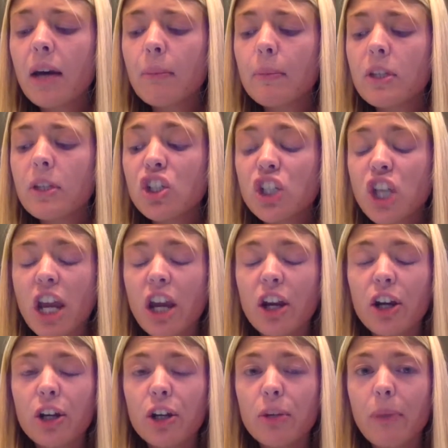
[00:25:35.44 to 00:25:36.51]

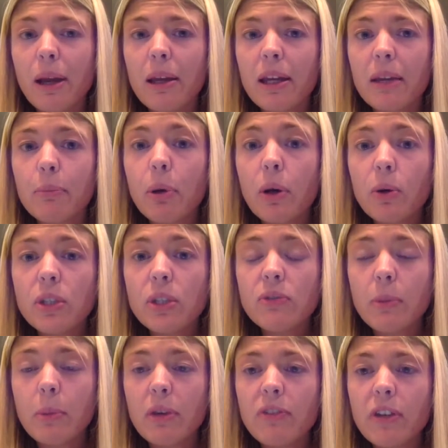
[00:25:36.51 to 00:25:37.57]
share my posts
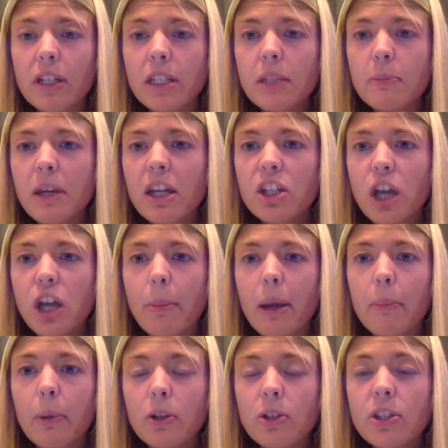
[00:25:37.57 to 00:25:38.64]
from my fitness page on
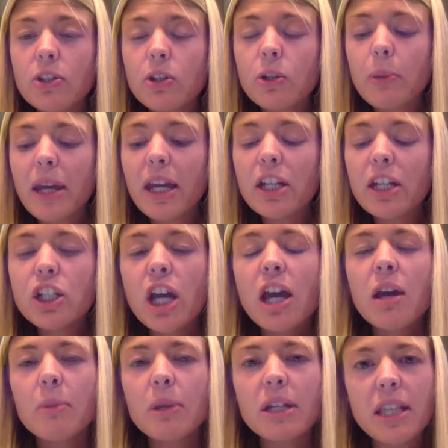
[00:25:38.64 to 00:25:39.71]
my personal
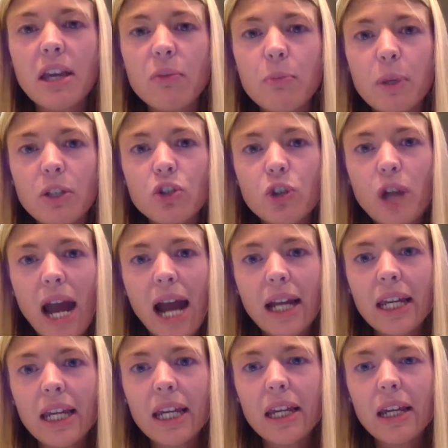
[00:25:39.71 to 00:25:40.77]
page, because I've been
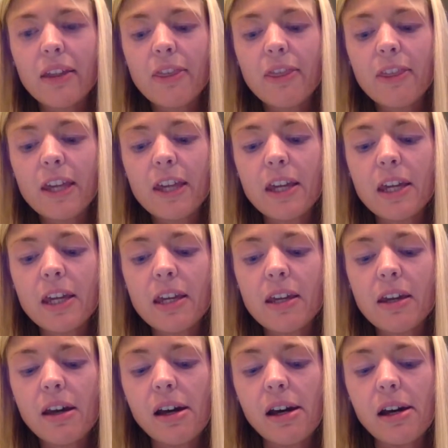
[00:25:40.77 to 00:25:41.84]
tracking the
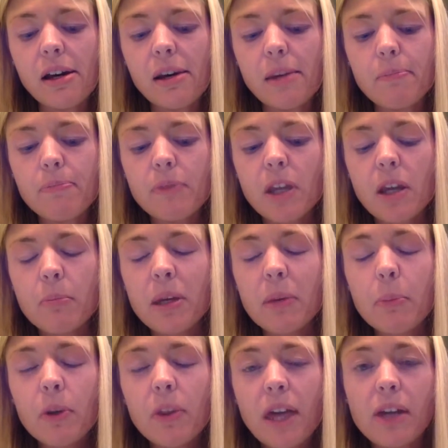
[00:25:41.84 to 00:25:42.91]

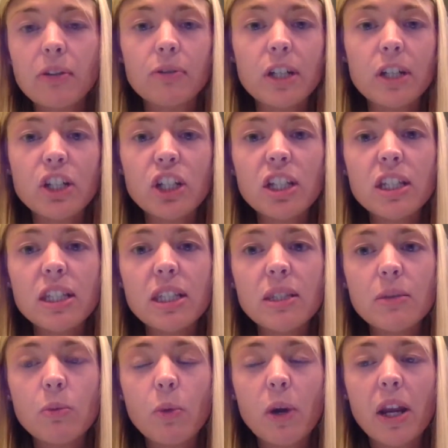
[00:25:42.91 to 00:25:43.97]
people that it reaches
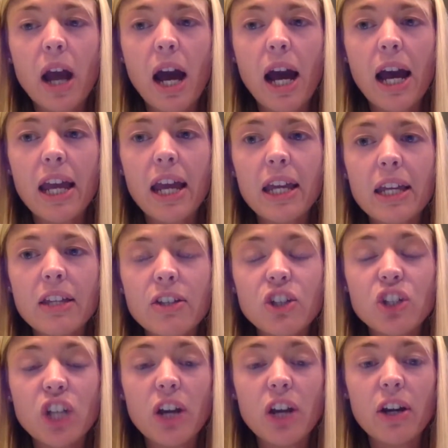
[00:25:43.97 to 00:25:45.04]
when I
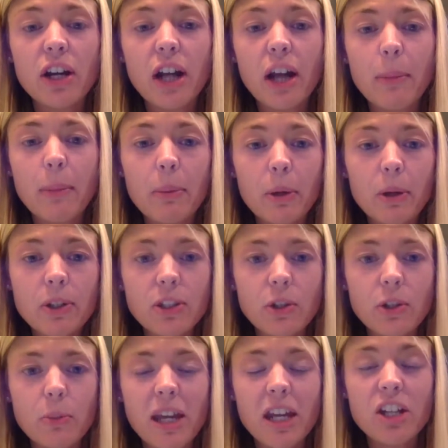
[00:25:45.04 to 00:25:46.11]
share it on my
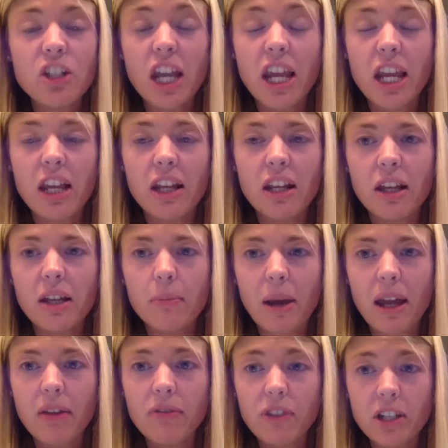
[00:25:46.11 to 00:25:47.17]
personal page and on
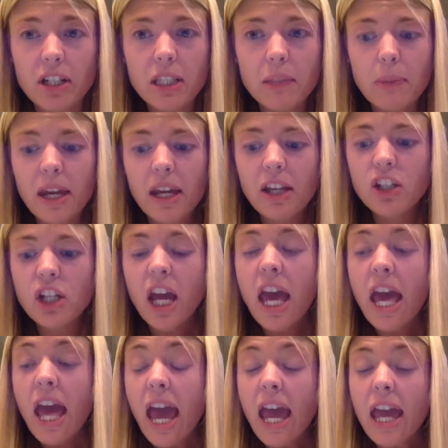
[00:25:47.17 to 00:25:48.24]
my fitness page,
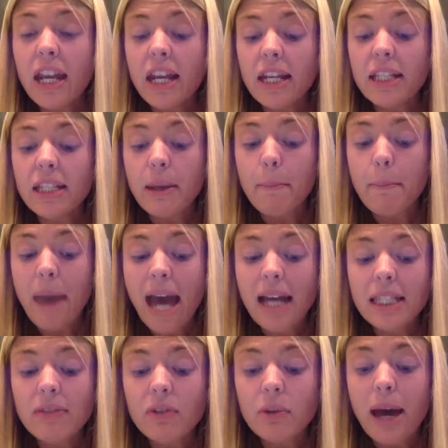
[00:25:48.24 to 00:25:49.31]
and it's a
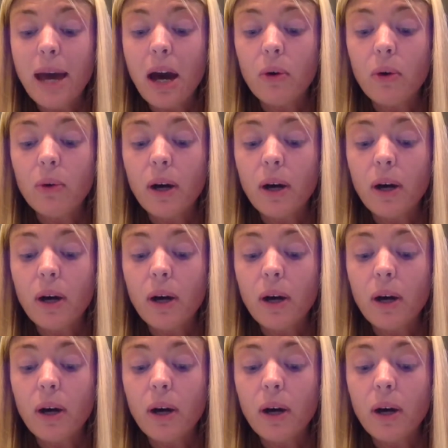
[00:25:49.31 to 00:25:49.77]
massive amount.